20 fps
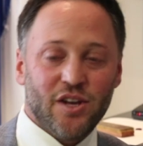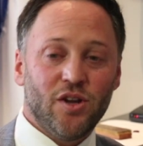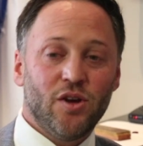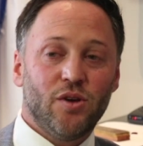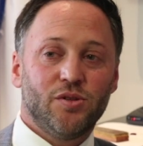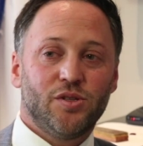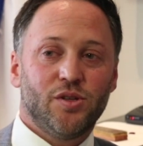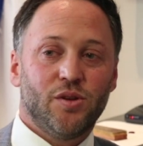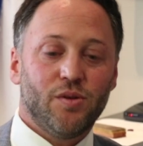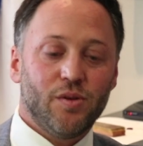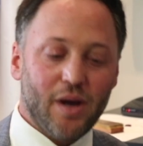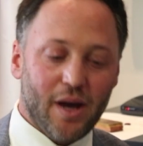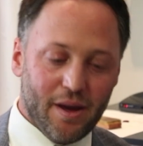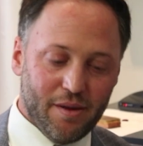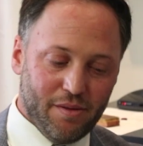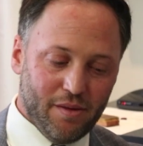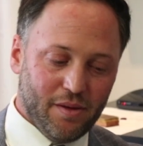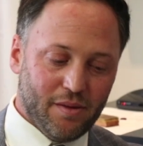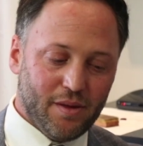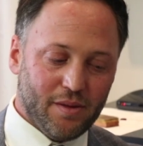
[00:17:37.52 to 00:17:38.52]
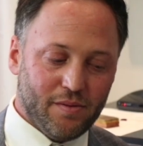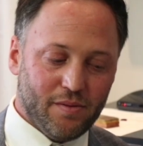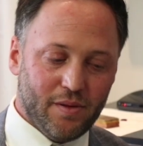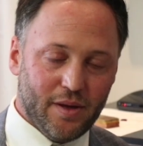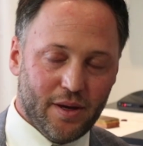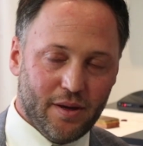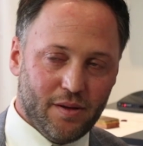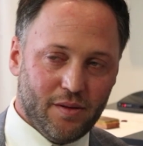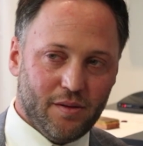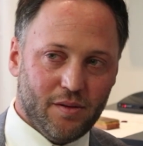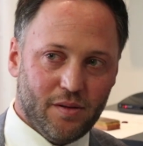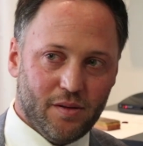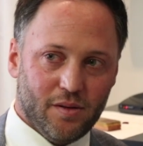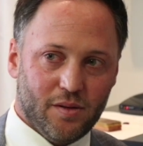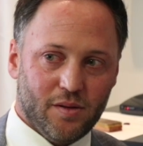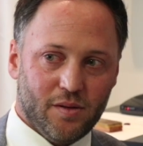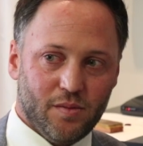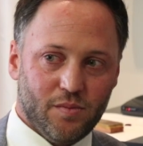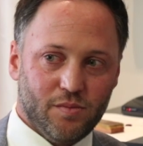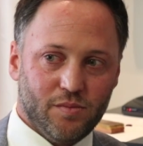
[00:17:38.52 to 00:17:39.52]
No, so I think that
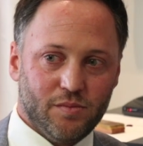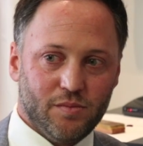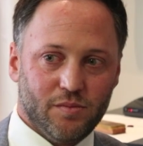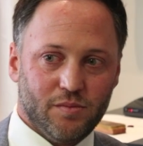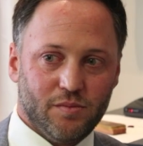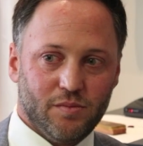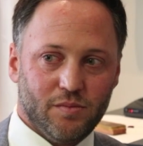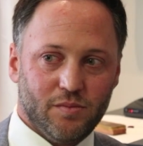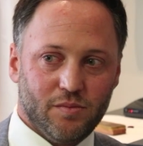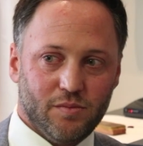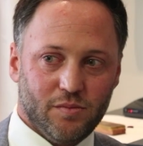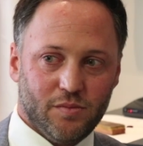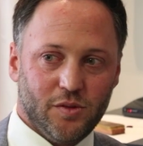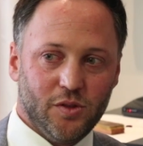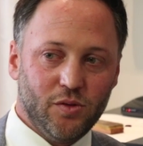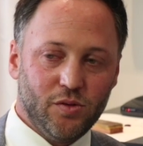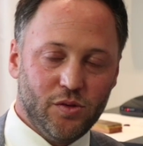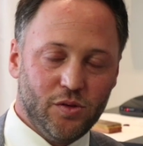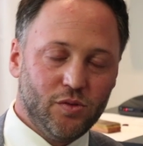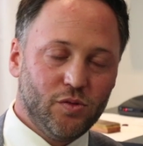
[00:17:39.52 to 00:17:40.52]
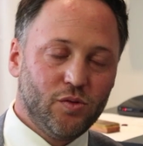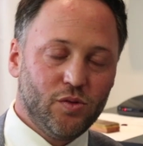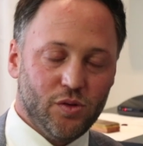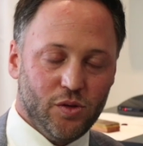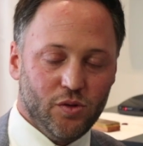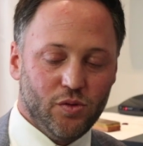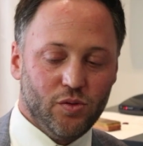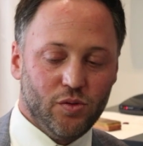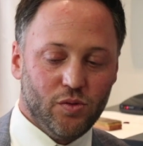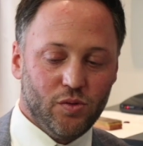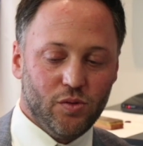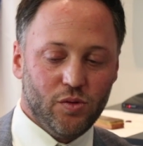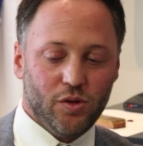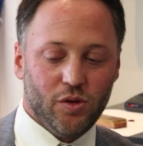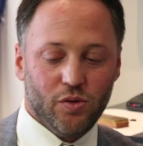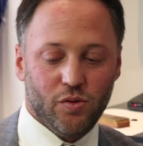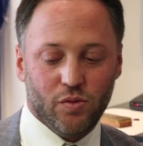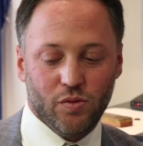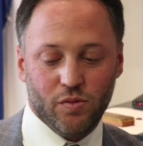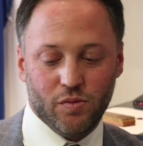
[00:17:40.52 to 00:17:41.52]

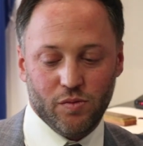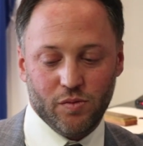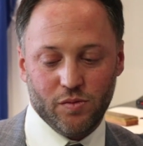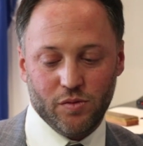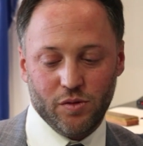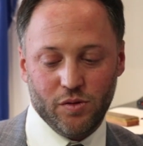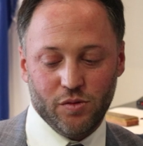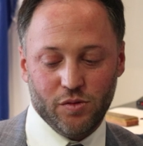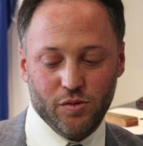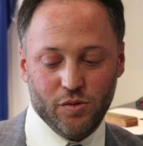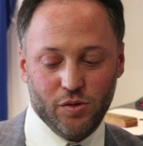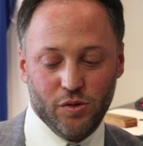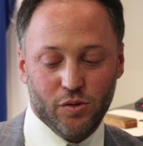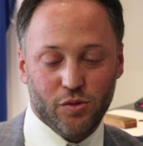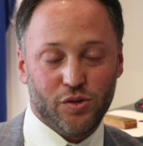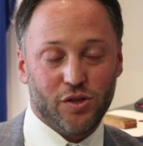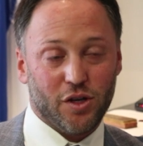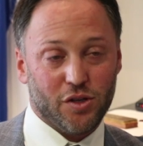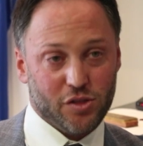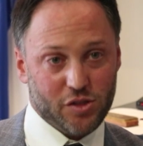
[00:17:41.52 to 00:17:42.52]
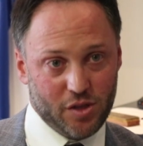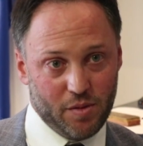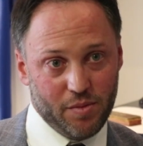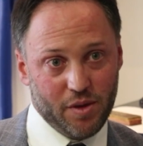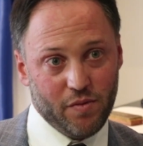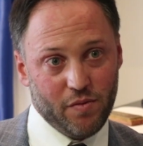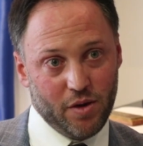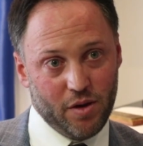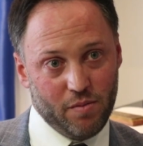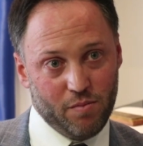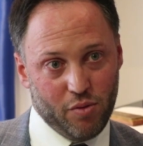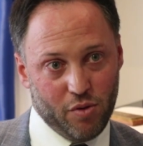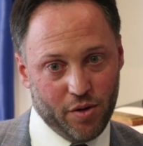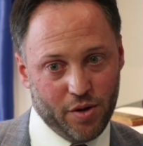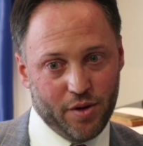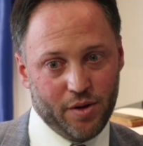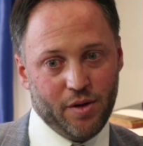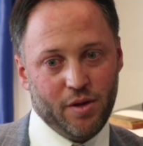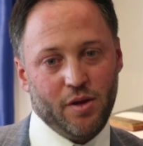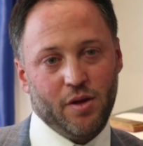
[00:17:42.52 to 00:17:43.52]
you touched something very
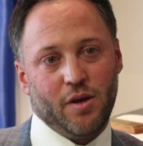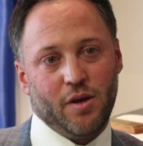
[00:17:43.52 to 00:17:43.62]
important.